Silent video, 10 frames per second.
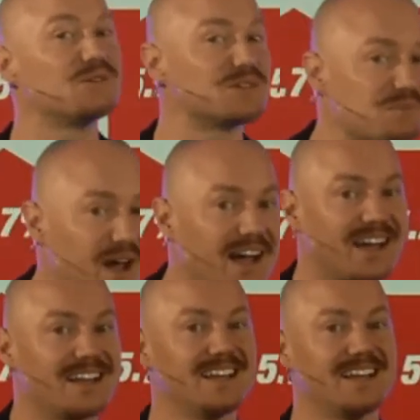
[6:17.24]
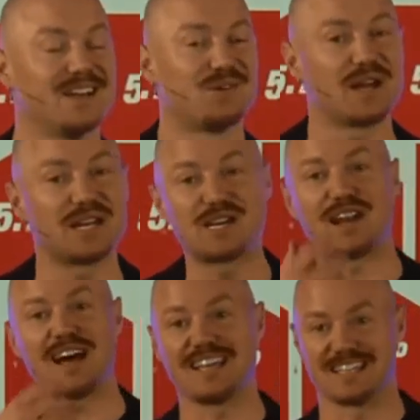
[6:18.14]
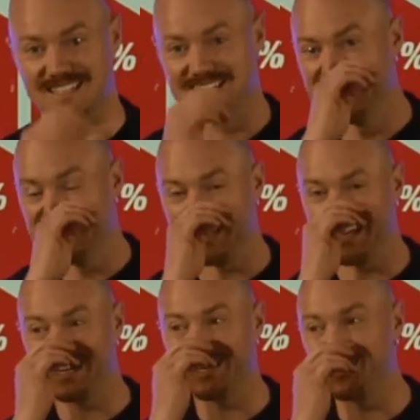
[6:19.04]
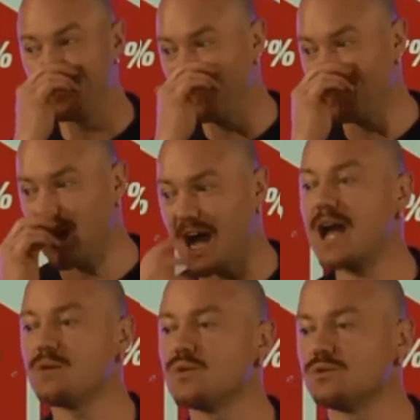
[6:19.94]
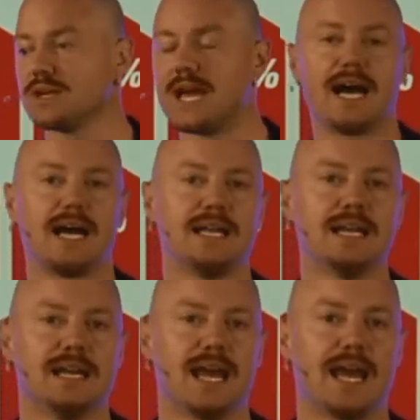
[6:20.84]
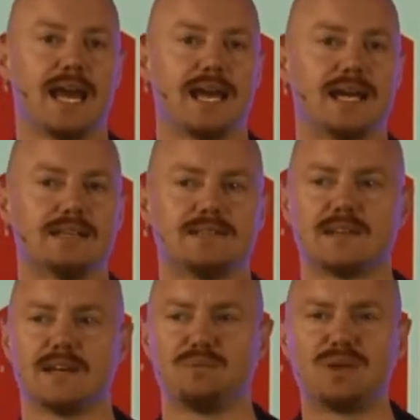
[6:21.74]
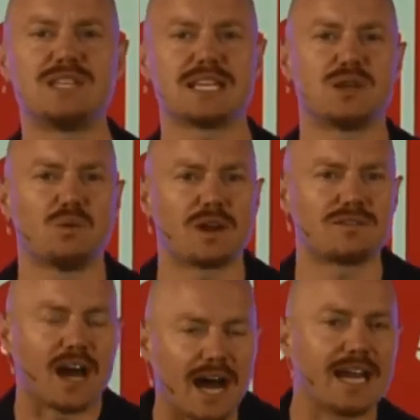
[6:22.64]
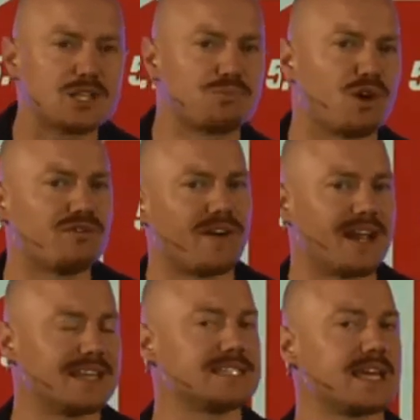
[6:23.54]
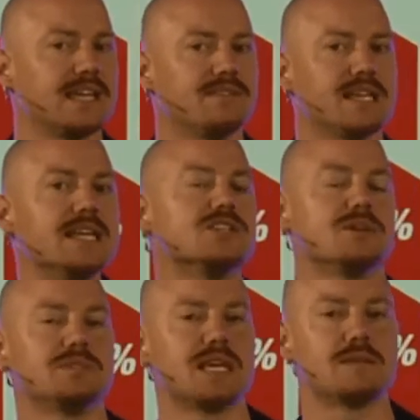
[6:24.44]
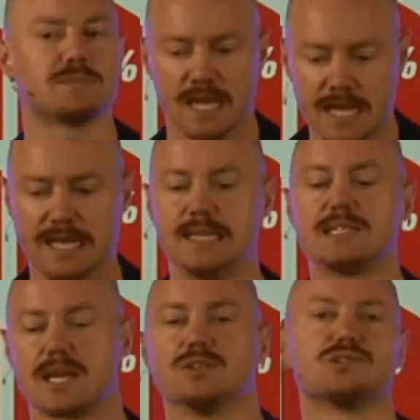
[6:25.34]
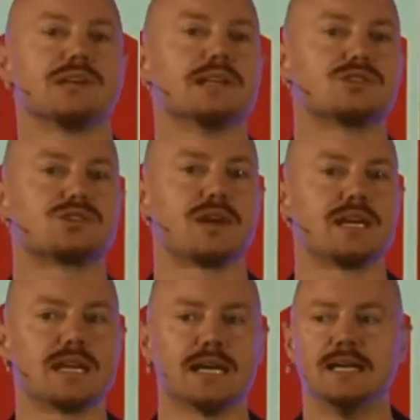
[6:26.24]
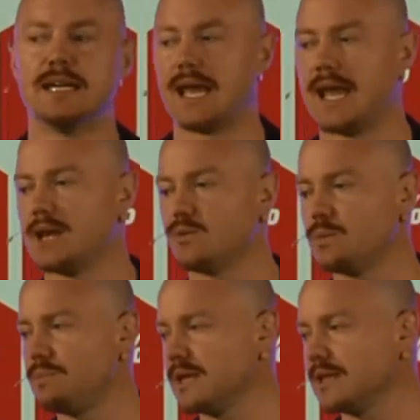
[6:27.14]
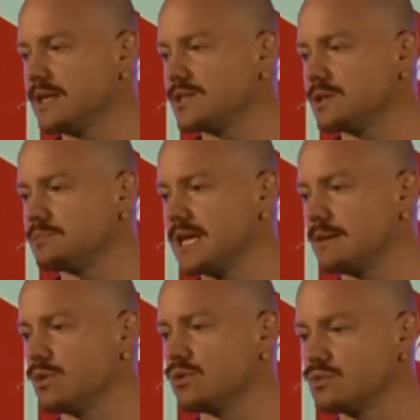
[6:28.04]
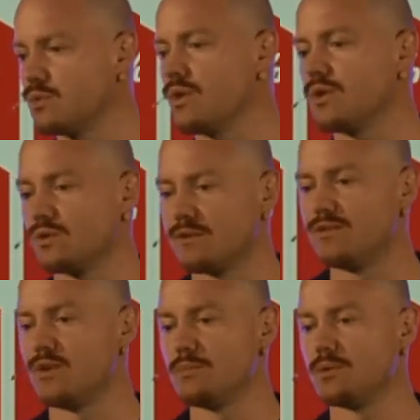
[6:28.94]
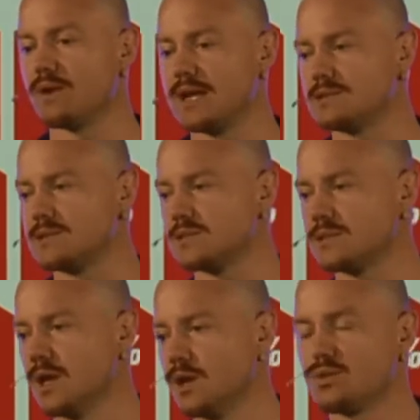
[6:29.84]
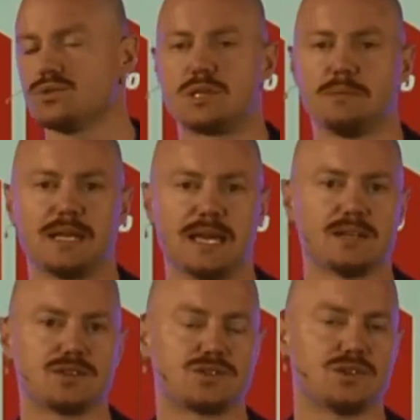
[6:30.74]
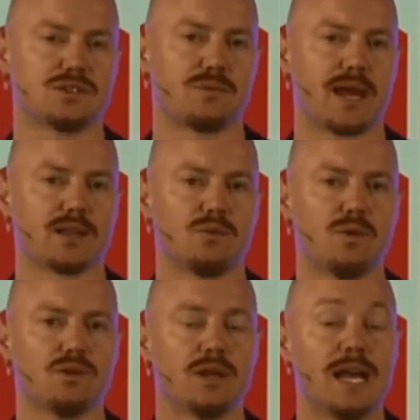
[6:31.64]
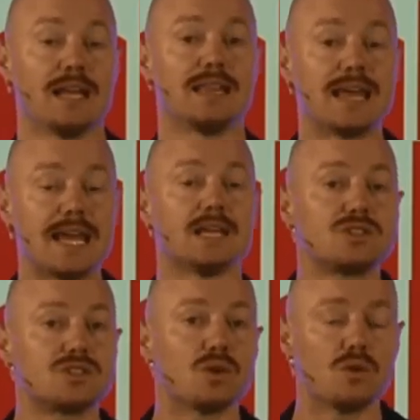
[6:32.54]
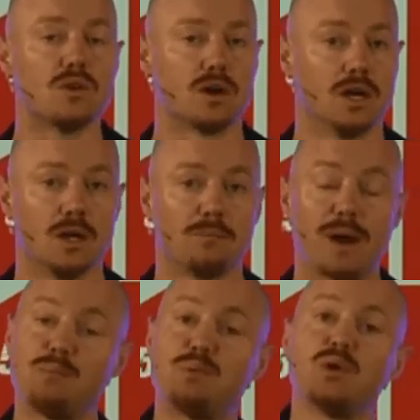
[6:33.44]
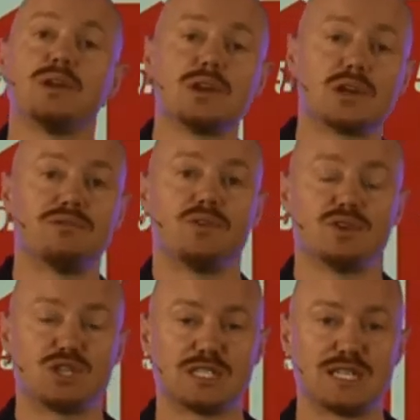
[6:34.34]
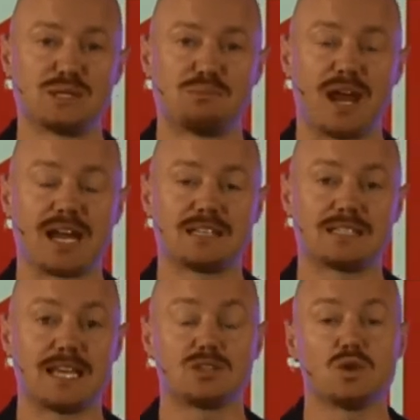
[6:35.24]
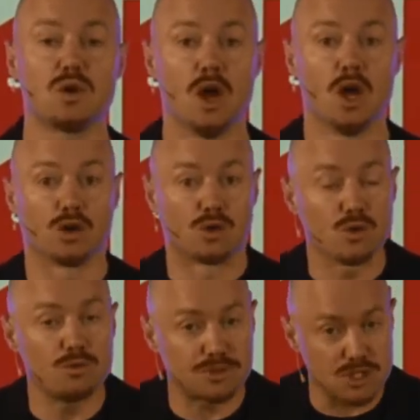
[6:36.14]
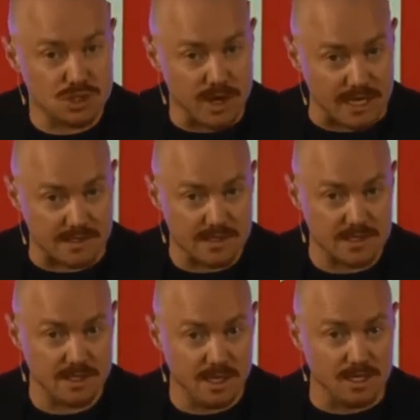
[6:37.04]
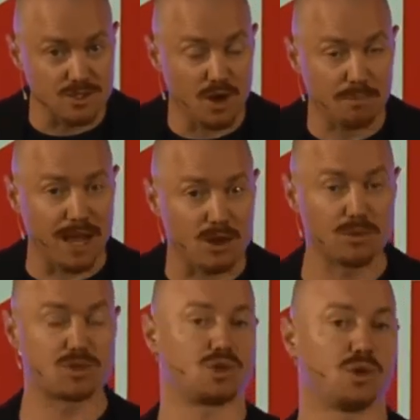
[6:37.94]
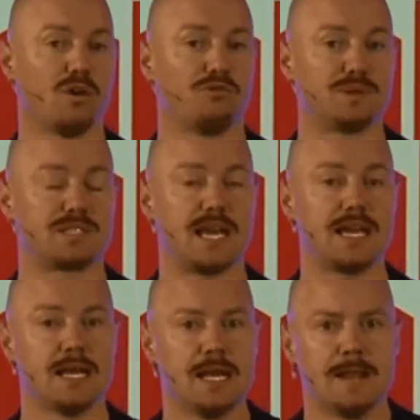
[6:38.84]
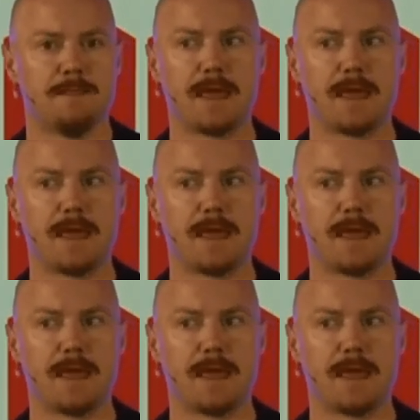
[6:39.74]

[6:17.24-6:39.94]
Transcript: is the coolest part. One client uh, who I would regard as uh, possessing one of the highest profile executive leadership teams in this country, in Australia. And it would be a leadership team whose work reverberates through similar industries around the world. They saw, by putting convergence into practice, they saw group stress drop by almost 12%